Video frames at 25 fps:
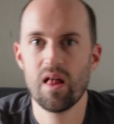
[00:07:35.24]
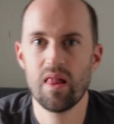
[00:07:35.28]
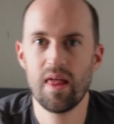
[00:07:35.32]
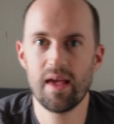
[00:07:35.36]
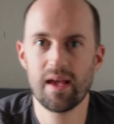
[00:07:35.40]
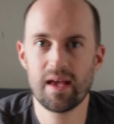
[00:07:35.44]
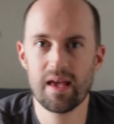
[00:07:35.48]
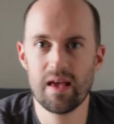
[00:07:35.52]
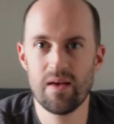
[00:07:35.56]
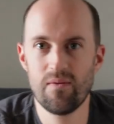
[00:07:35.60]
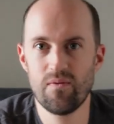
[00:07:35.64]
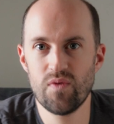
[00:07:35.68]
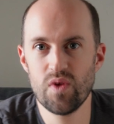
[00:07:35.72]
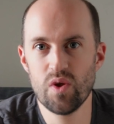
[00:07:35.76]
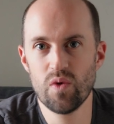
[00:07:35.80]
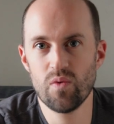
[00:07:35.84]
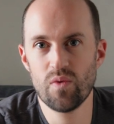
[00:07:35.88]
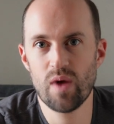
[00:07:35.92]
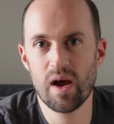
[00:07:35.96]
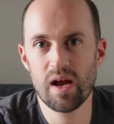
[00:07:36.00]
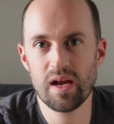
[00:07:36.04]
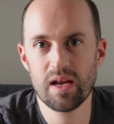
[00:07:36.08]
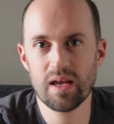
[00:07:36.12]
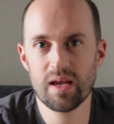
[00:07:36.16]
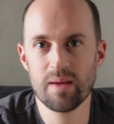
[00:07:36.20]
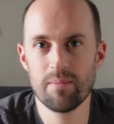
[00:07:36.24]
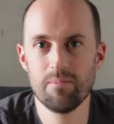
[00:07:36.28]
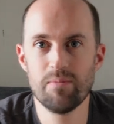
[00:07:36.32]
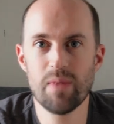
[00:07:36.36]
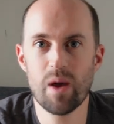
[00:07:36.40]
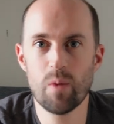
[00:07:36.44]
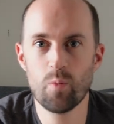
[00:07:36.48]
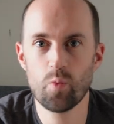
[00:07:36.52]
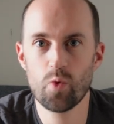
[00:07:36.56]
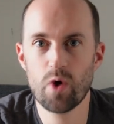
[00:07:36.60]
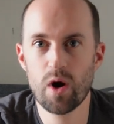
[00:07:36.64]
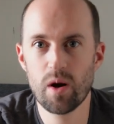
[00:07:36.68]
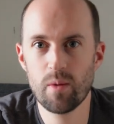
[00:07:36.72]
like if you're writing a
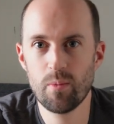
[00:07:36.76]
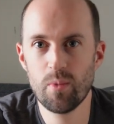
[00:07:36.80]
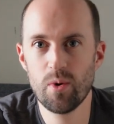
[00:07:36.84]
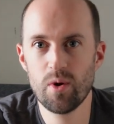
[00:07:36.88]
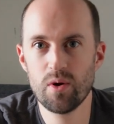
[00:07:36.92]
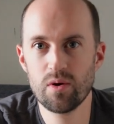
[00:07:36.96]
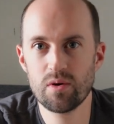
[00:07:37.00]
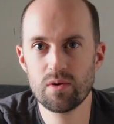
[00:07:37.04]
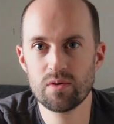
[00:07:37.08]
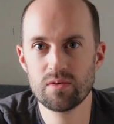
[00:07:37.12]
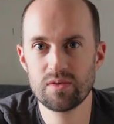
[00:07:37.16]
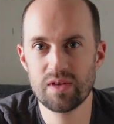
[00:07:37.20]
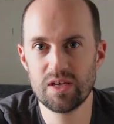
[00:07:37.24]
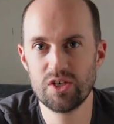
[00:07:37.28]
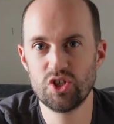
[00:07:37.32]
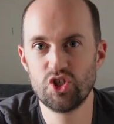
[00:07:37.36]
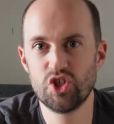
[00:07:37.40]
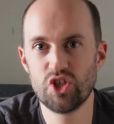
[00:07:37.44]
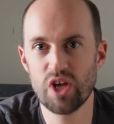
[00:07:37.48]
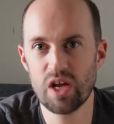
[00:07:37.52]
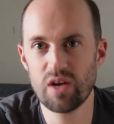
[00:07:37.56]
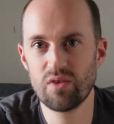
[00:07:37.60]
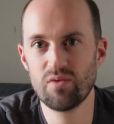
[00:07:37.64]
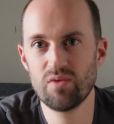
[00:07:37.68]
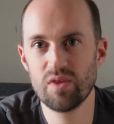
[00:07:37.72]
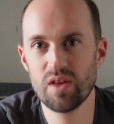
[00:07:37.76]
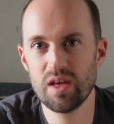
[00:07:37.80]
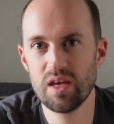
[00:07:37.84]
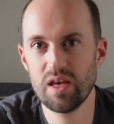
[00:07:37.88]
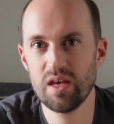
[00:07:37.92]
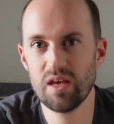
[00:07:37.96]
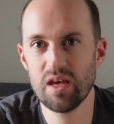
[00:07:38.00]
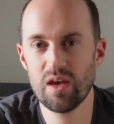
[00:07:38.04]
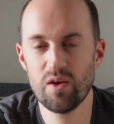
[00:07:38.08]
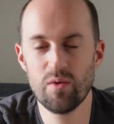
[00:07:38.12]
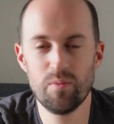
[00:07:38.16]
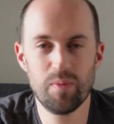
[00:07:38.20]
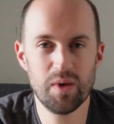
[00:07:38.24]
memoir book, then
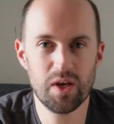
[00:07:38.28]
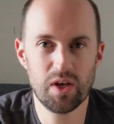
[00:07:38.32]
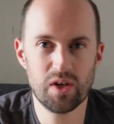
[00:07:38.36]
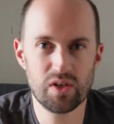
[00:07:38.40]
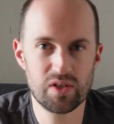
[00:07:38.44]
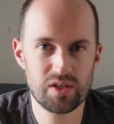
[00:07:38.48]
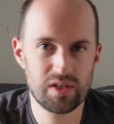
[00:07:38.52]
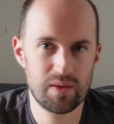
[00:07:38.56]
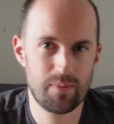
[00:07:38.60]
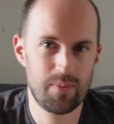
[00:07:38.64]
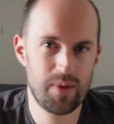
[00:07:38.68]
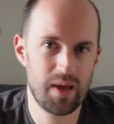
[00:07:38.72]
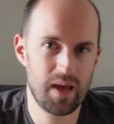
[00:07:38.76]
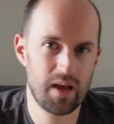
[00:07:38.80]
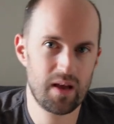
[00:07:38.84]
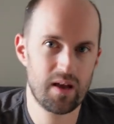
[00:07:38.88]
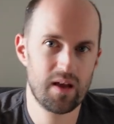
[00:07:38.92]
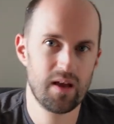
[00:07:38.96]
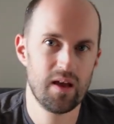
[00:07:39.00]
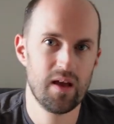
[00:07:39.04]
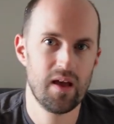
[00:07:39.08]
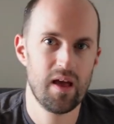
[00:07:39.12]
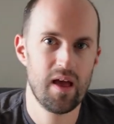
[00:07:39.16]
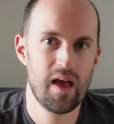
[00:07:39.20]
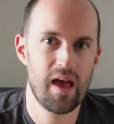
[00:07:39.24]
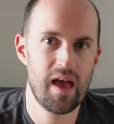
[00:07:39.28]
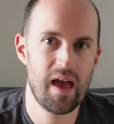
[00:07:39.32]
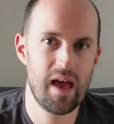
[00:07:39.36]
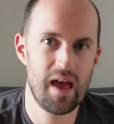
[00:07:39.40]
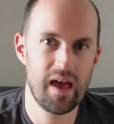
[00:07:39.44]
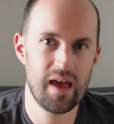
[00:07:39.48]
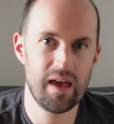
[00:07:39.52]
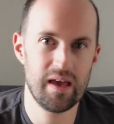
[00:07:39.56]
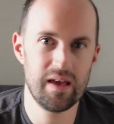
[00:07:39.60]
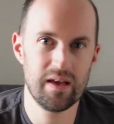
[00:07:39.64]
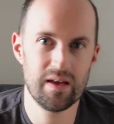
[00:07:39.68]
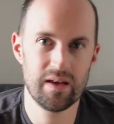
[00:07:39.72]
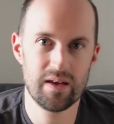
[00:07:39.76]
generally it would be good to pick
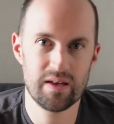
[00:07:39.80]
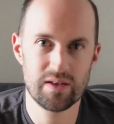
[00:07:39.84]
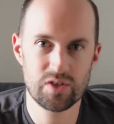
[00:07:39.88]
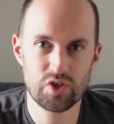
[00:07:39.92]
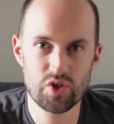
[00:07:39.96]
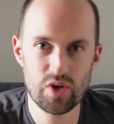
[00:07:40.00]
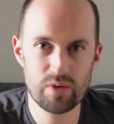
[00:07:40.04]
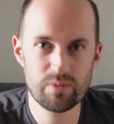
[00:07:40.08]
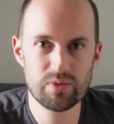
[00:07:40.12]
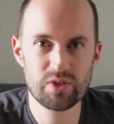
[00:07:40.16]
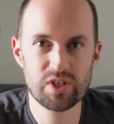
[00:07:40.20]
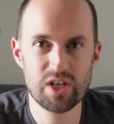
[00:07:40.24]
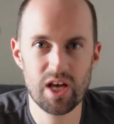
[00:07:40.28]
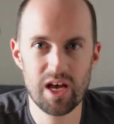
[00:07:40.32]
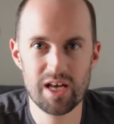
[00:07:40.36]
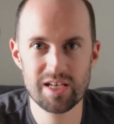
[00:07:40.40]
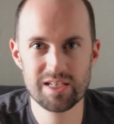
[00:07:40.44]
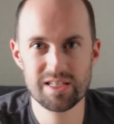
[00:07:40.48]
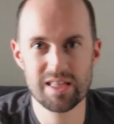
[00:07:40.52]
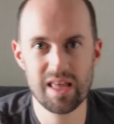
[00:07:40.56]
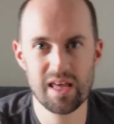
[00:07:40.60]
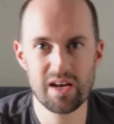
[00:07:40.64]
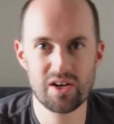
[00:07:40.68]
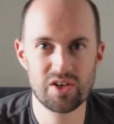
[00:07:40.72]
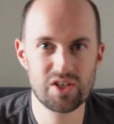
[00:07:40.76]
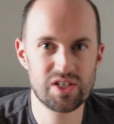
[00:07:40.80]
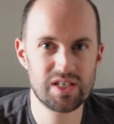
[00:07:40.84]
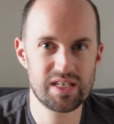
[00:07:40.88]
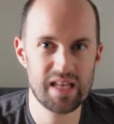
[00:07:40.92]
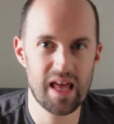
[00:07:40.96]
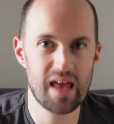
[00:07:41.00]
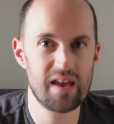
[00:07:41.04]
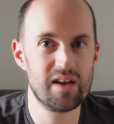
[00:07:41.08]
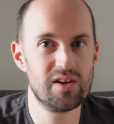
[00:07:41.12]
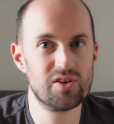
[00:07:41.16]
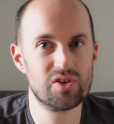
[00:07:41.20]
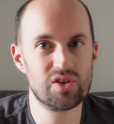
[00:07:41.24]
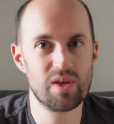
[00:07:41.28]
a trim size that are
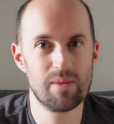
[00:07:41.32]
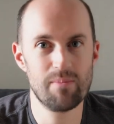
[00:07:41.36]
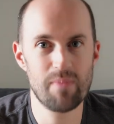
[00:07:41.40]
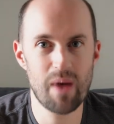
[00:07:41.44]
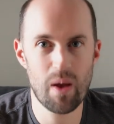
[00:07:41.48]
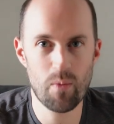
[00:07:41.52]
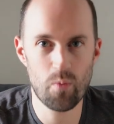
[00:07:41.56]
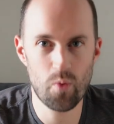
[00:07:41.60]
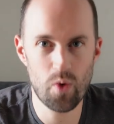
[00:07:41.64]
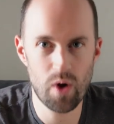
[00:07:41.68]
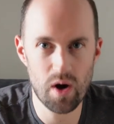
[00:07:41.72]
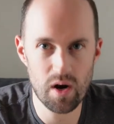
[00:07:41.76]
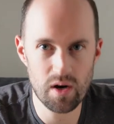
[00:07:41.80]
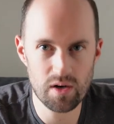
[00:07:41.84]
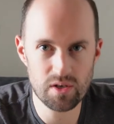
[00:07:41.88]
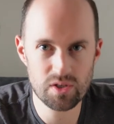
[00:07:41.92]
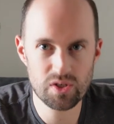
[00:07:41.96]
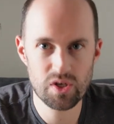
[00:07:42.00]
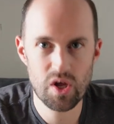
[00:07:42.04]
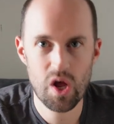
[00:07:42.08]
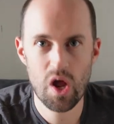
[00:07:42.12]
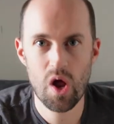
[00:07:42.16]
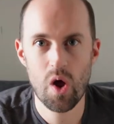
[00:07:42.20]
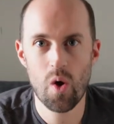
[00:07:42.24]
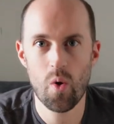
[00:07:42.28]
standard to memoirs.